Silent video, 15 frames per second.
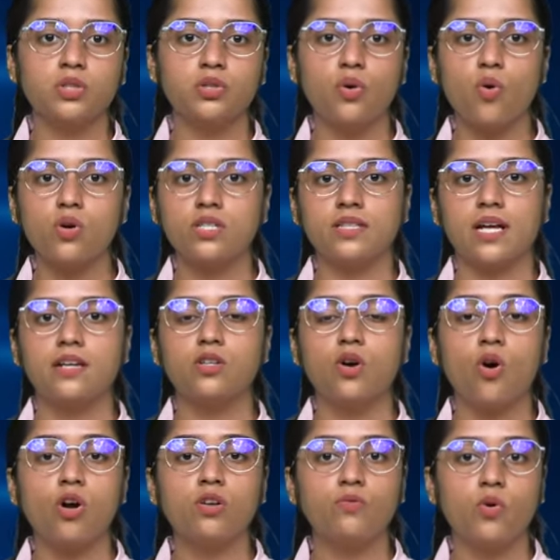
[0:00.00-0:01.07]
the court that
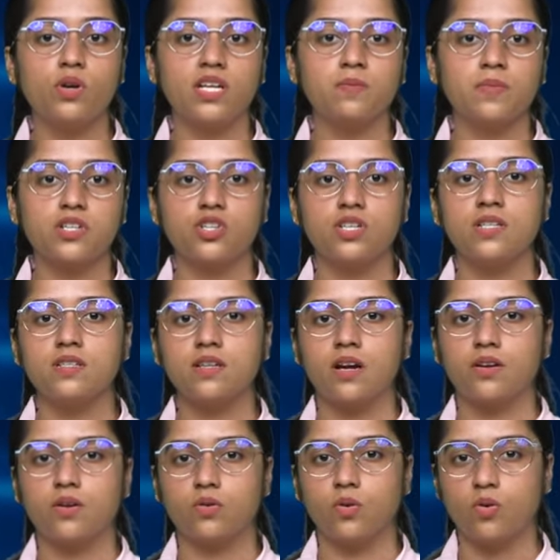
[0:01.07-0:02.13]
all voting machines
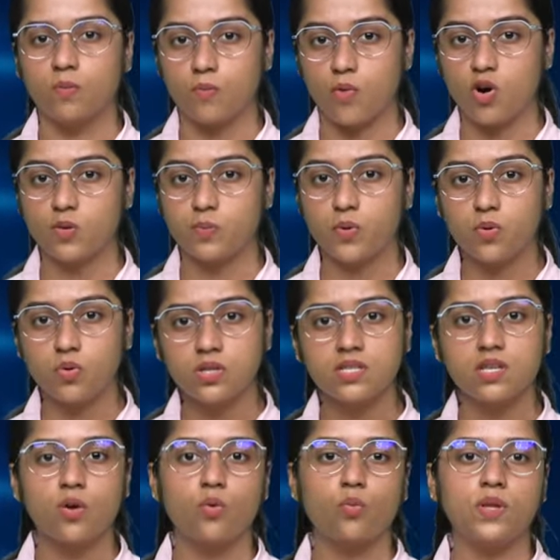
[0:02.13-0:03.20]
undergo mock polls
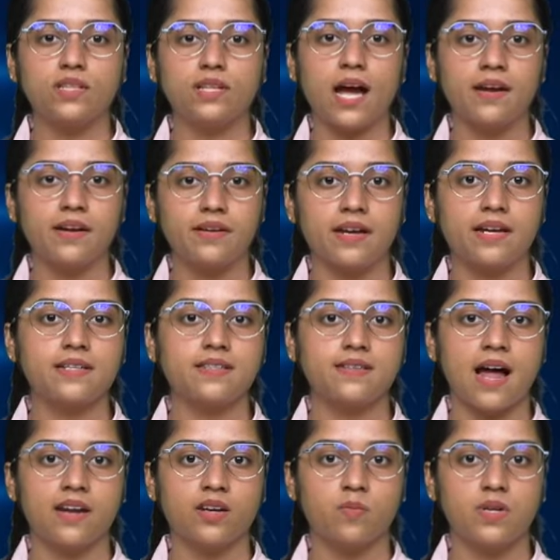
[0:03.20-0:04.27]
with candidates
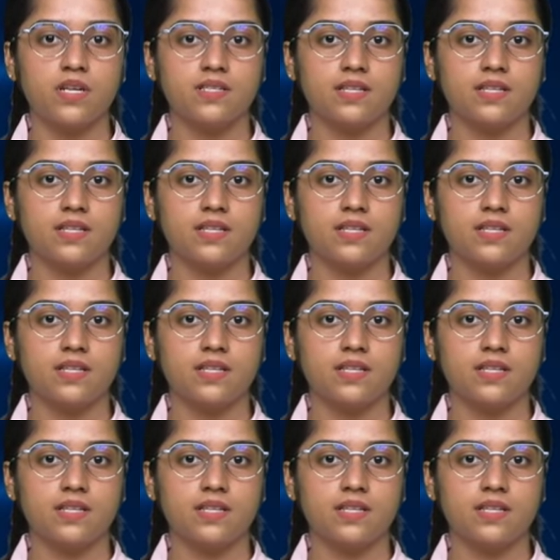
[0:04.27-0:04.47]
randomly